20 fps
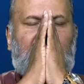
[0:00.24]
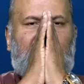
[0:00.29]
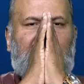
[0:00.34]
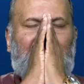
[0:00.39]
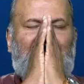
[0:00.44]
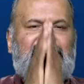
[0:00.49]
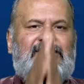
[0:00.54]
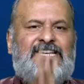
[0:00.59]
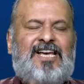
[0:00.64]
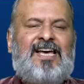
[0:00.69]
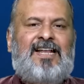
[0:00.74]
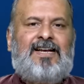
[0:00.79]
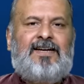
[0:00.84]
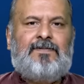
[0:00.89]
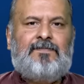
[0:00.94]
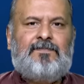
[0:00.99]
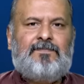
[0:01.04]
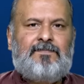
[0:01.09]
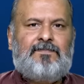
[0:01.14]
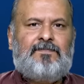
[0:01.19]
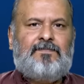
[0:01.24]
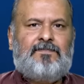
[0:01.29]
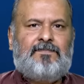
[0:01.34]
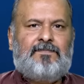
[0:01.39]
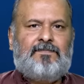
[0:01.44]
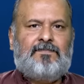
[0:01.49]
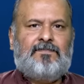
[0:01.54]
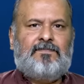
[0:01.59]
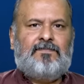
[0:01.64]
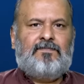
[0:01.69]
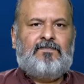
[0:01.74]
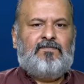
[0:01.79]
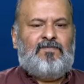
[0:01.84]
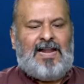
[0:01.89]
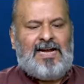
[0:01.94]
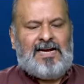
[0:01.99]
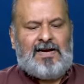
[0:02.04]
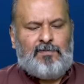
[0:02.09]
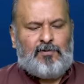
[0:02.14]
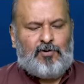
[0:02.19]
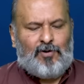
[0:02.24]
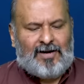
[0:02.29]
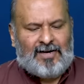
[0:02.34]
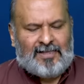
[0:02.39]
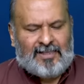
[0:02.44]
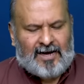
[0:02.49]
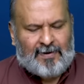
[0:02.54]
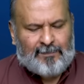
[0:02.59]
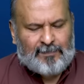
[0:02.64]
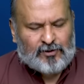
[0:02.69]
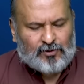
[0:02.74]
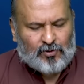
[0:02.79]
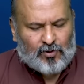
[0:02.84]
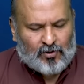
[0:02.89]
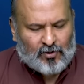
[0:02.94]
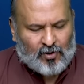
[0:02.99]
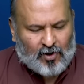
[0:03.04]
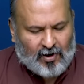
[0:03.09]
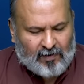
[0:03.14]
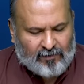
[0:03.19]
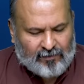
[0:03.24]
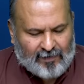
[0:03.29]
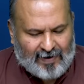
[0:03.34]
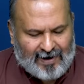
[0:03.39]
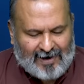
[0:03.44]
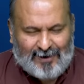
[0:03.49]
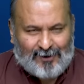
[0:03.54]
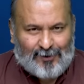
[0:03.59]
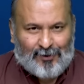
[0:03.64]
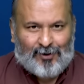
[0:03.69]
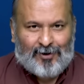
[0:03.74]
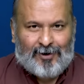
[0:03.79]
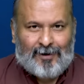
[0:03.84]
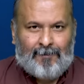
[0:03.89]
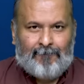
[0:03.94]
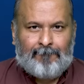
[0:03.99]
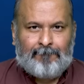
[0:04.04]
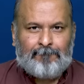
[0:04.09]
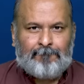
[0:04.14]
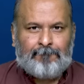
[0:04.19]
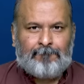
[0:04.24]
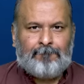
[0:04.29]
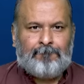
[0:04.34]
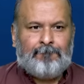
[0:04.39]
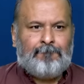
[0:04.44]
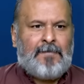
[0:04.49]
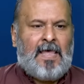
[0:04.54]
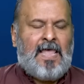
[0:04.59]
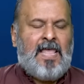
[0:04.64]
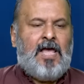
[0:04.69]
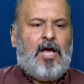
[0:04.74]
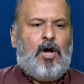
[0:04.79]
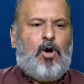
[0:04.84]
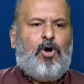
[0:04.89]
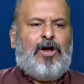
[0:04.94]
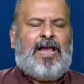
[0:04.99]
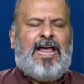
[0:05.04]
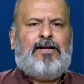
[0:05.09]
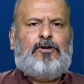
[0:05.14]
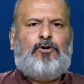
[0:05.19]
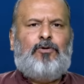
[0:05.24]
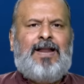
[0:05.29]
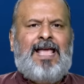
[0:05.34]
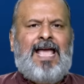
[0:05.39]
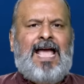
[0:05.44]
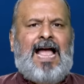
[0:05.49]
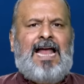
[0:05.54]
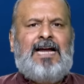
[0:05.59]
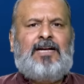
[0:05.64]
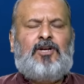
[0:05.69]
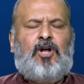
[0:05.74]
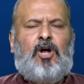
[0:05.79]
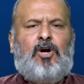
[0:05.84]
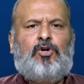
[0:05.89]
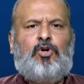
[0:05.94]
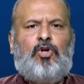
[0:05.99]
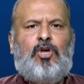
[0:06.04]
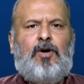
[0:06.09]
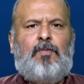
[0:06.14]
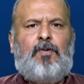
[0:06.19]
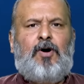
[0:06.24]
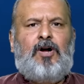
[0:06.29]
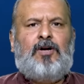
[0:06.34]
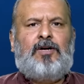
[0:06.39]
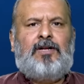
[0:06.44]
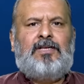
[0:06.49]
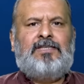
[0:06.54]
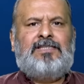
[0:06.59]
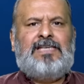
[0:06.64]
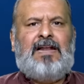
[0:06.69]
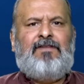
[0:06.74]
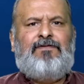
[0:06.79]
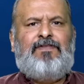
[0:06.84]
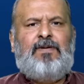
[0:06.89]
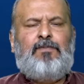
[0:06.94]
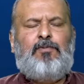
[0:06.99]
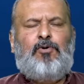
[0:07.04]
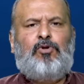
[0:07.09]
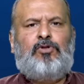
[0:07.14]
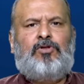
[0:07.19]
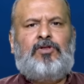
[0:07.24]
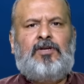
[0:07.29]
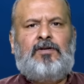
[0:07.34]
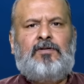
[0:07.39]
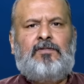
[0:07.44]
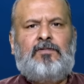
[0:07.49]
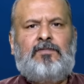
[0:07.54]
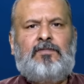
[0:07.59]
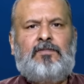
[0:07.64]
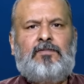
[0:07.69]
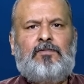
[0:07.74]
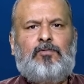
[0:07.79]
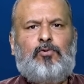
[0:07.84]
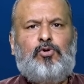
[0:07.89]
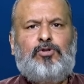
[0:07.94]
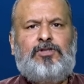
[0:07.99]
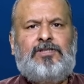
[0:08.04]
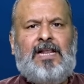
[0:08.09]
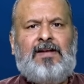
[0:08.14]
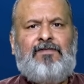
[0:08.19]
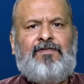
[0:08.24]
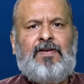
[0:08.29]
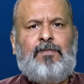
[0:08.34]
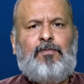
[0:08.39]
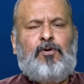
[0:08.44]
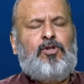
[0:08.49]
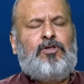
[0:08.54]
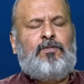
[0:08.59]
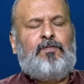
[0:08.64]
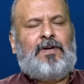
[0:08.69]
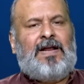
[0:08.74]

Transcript: Namaskar. Welcome to another episode of Editorial. Okay, today I talk to you about Selfie Booth. Who's Selfie Booth?